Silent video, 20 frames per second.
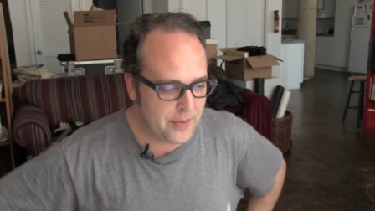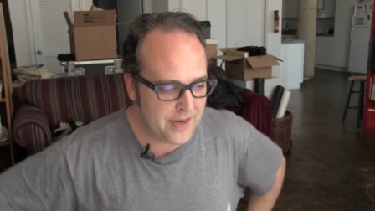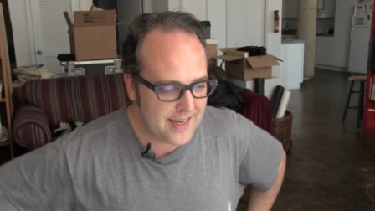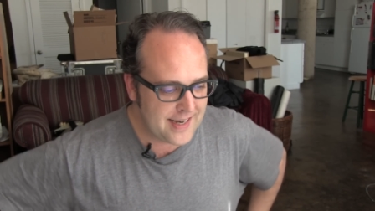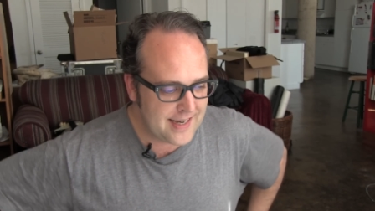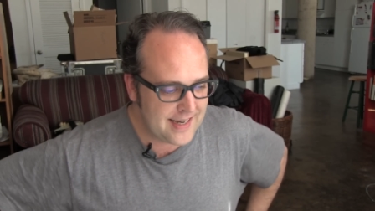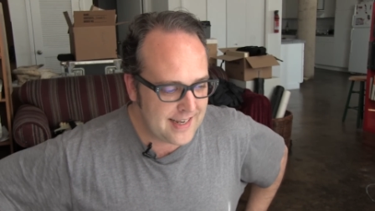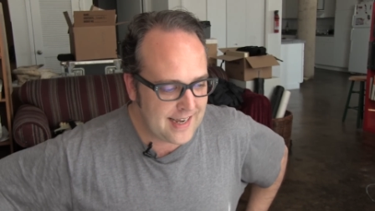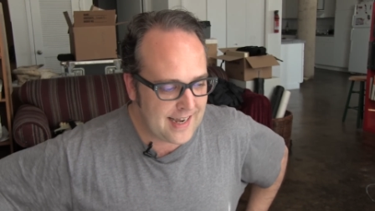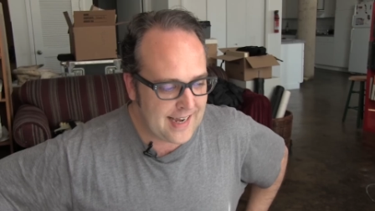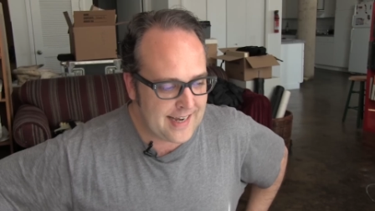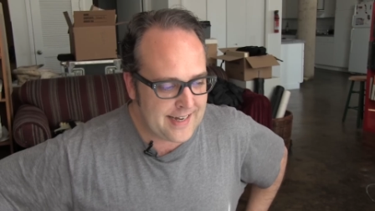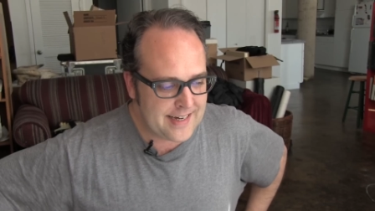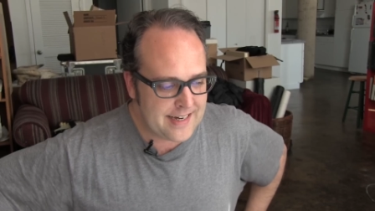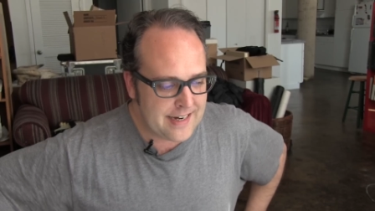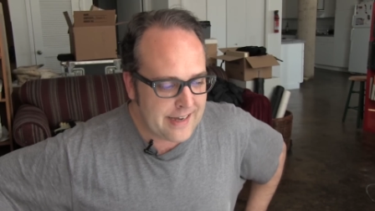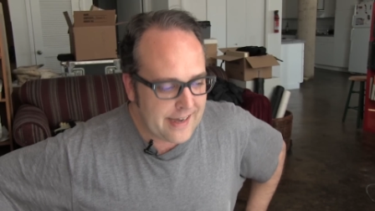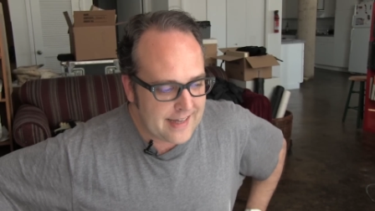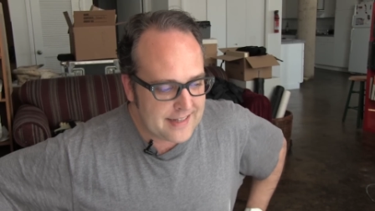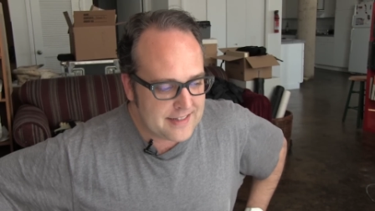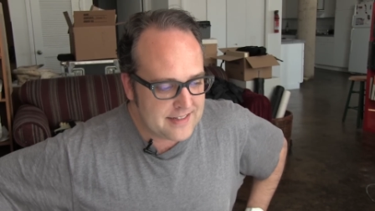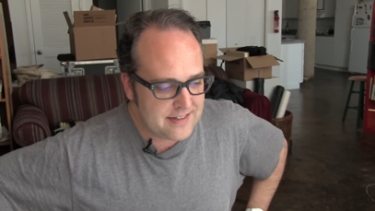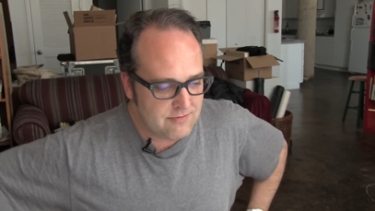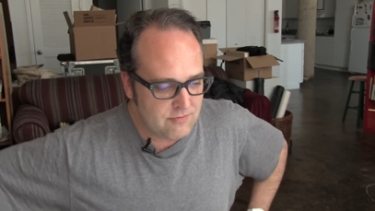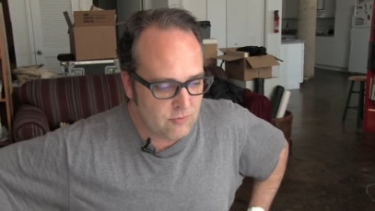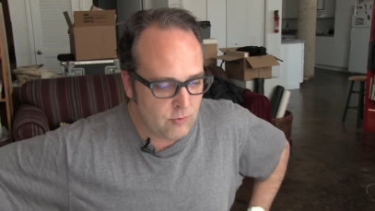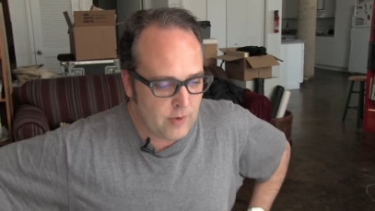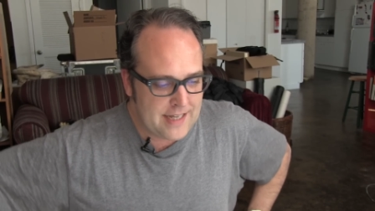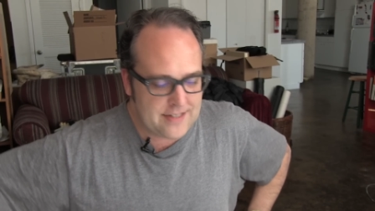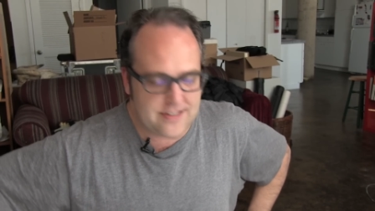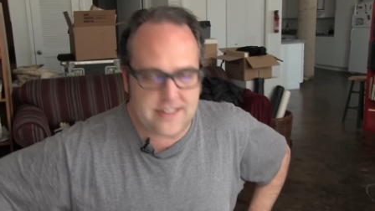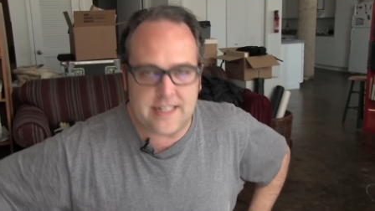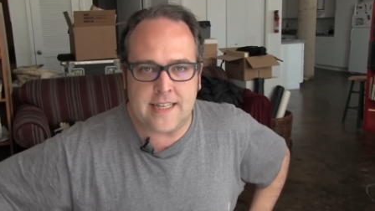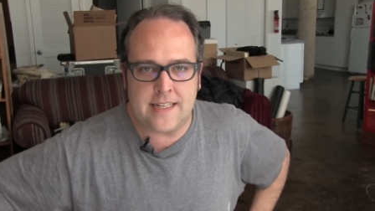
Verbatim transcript: but I did not rest